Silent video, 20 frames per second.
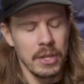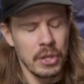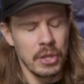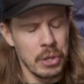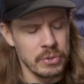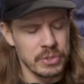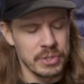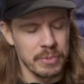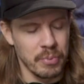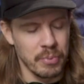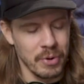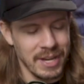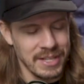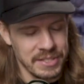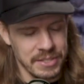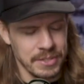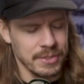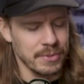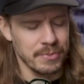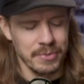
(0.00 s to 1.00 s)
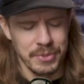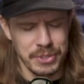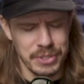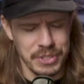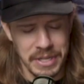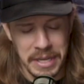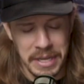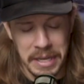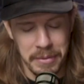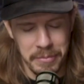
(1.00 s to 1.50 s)
no surprises,
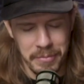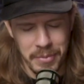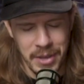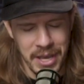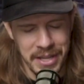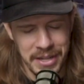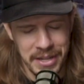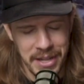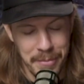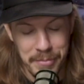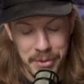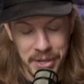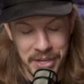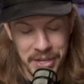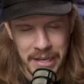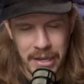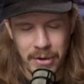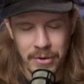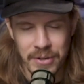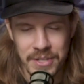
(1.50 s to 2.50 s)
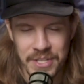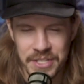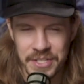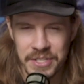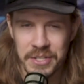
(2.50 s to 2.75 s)
which I'm not counting as a